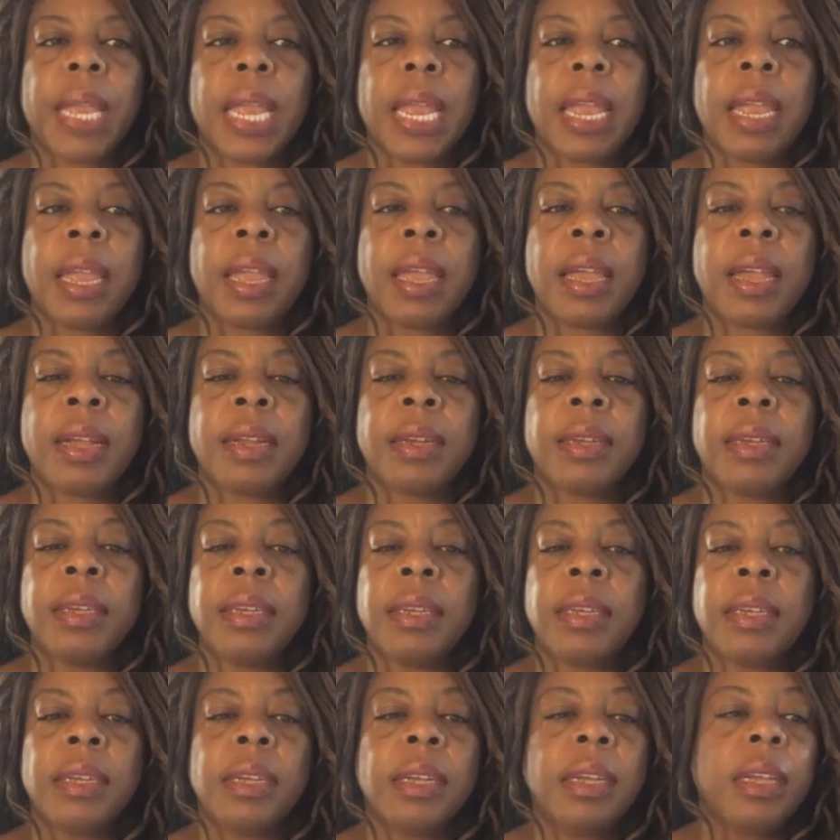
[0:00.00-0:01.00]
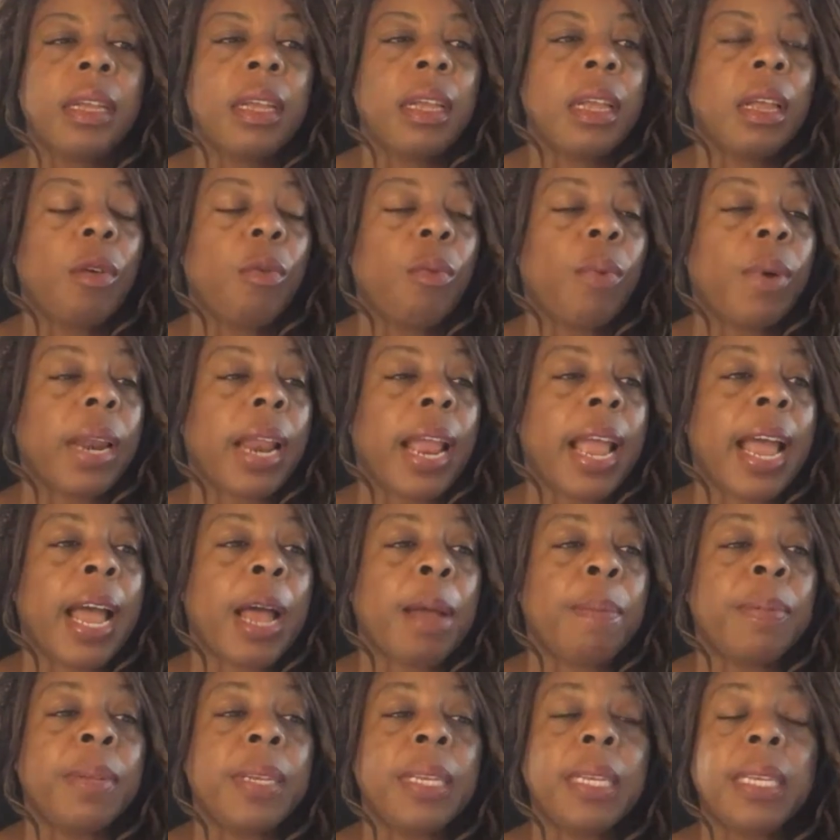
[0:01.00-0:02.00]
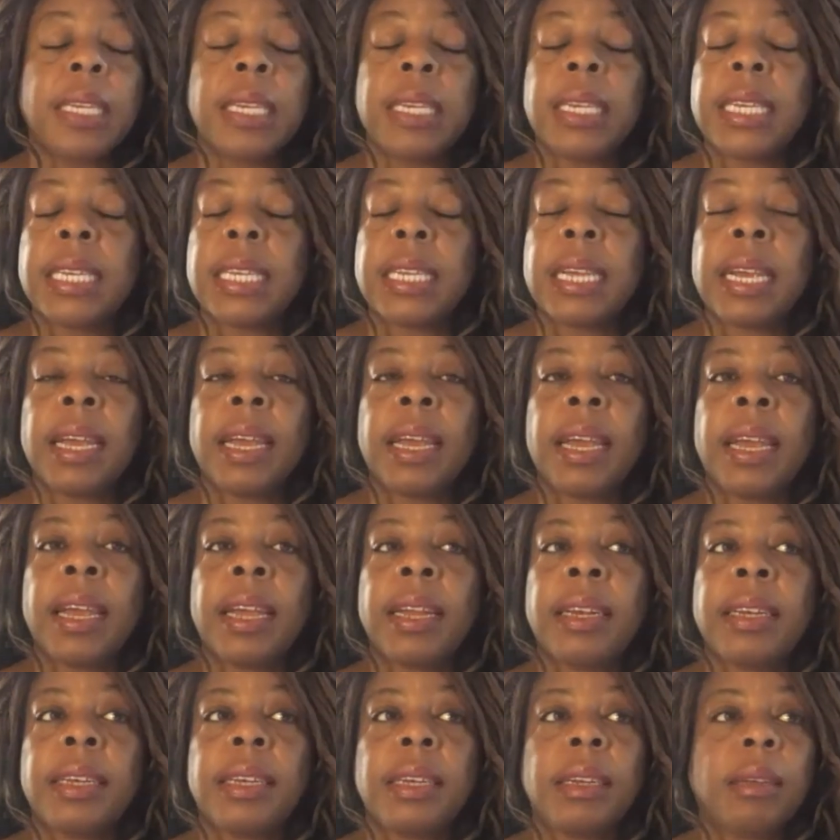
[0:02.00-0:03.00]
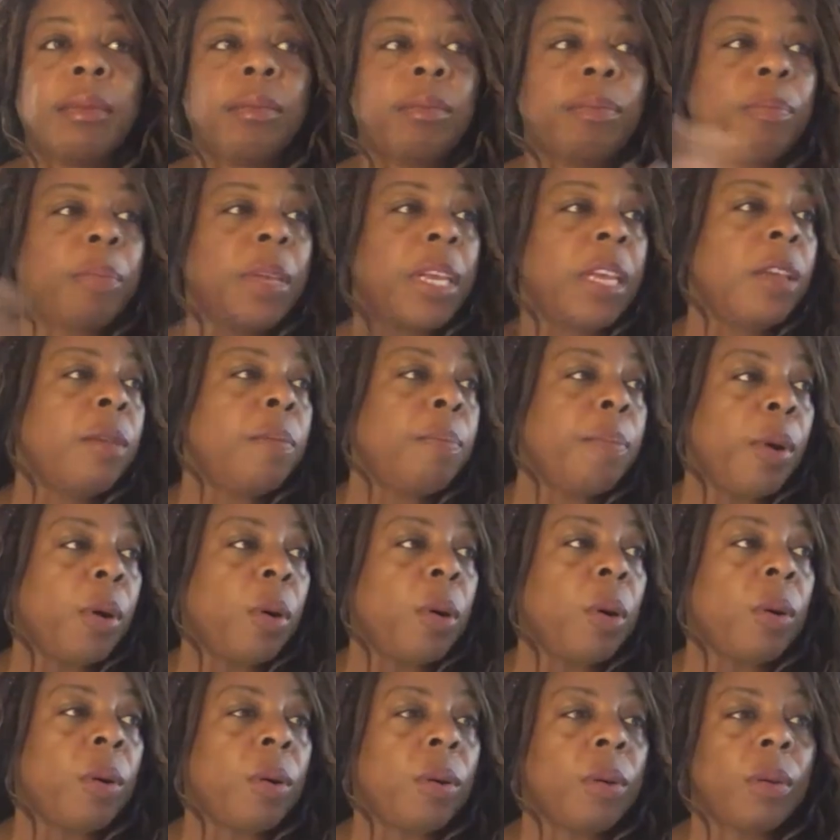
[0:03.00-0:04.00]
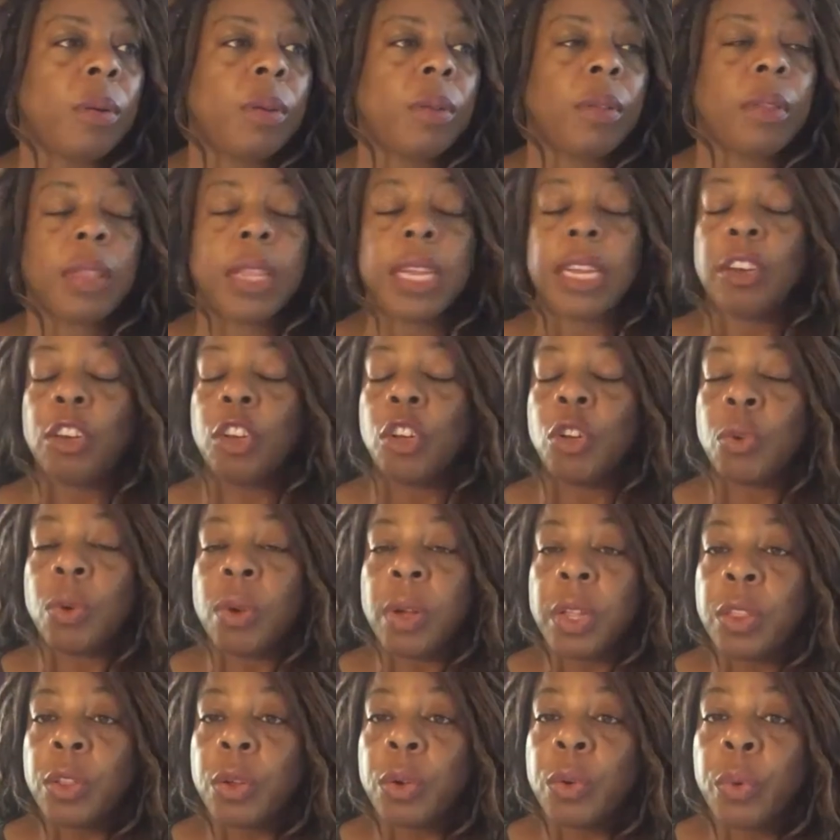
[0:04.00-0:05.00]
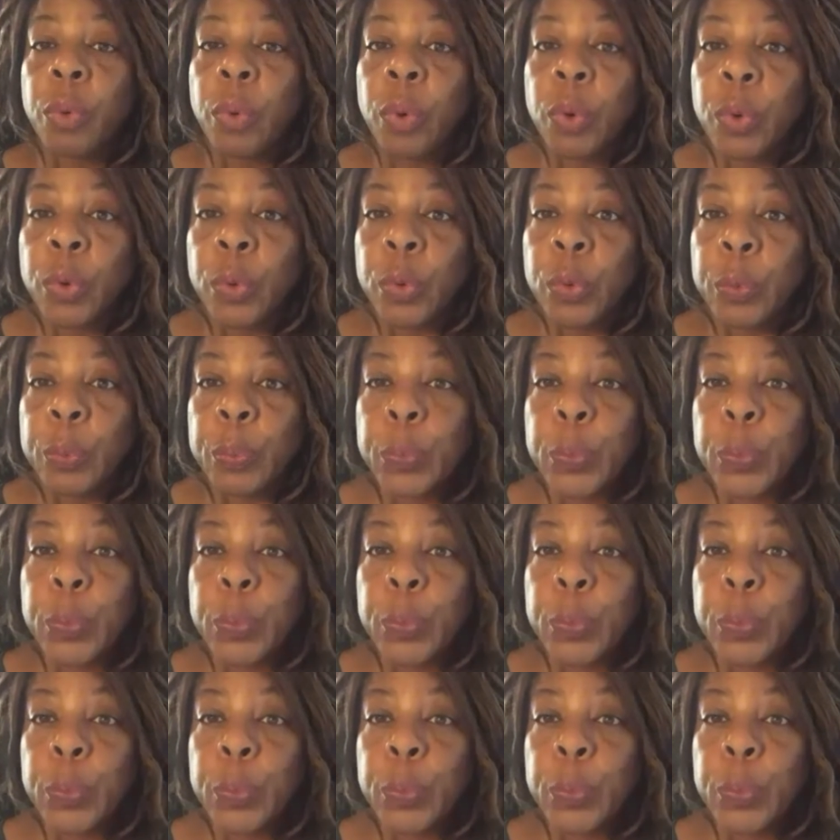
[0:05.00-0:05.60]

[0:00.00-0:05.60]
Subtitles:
And what happens is that people that join the group